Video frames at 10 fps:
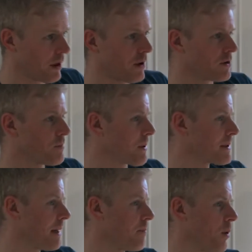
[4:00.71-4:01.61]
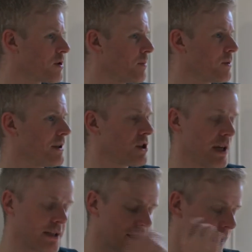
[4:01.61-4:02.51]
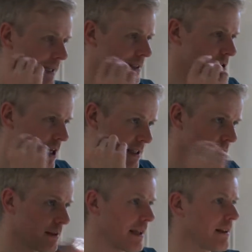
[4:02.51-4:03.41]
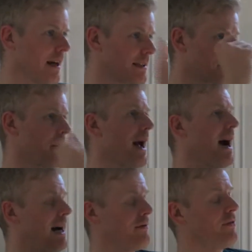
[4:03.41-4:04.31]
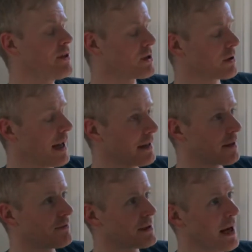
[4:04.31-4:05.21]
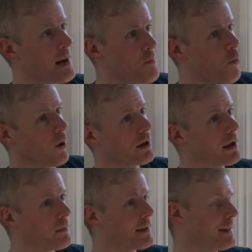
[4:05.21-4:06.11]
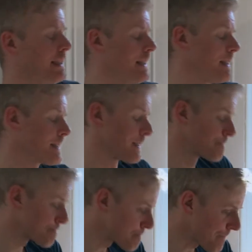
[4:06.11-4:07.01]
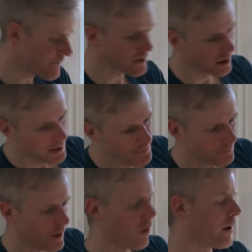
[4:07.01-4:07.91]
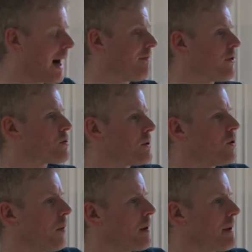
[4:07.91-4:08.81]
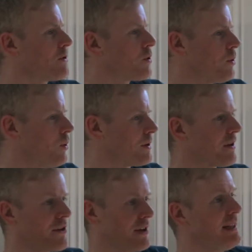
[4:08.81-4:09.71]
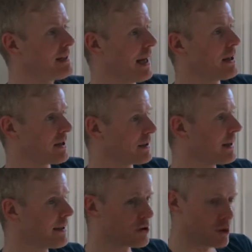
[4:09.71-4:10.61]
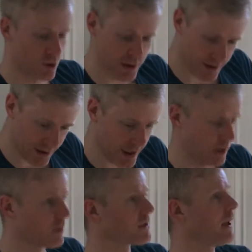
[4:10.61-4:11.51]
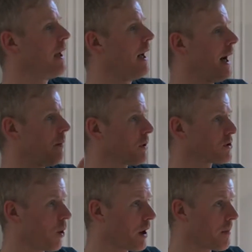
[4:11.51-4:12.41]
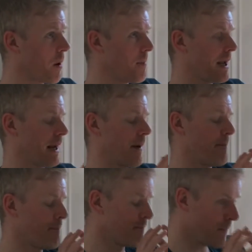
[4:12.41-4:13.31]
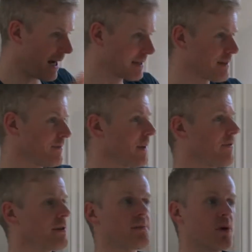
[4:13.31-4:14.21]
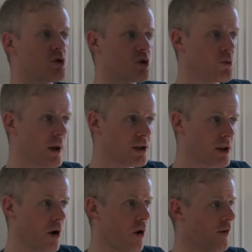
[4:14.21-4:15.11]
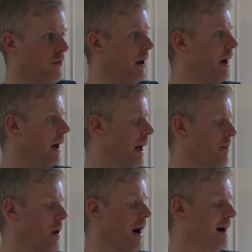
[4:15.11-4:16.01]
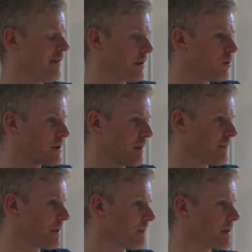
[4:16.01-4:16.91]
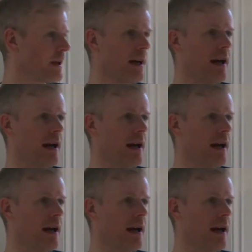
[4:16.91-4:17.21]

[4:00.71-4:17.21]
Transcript: 100% possible to change that and to change it like this. My average length of time working with a teenager on average would normally be 2 to 3 sessions. That's 2 to 3 hours, and we're talking about making a massive difference, about switching it off and about having no symptoms.